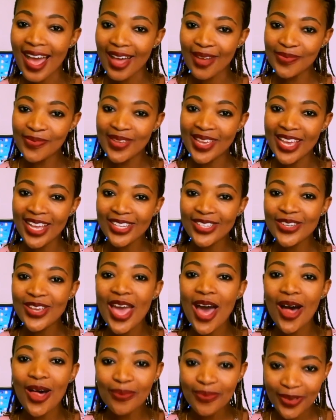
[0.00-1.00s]
I'm here to
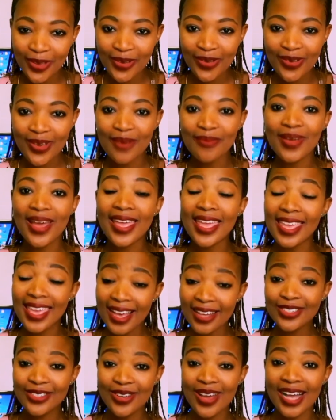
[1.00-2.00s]
help you, I'm
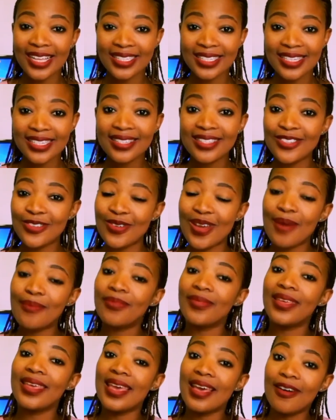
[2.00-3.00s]
here to assist you,
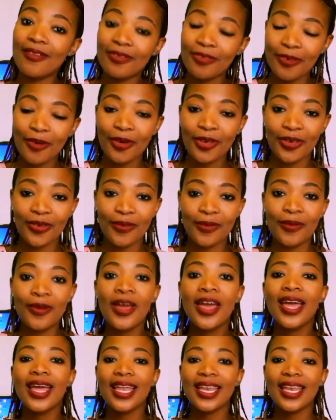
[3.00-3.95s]
I'm here for you.